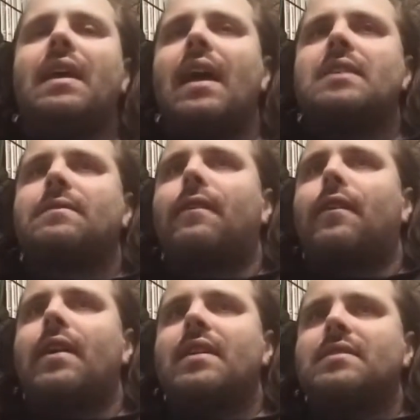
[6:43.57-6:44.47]
as
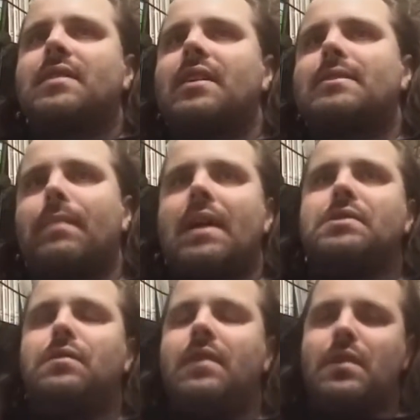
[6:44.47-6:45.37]
far as
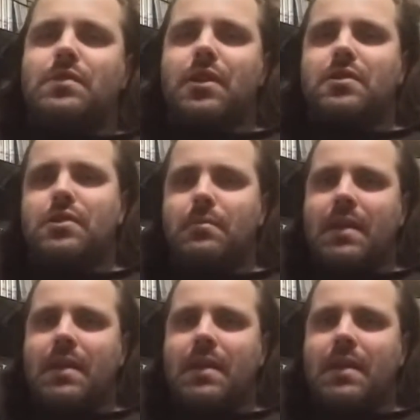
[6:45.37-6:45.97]
Splatoon videos are concerned,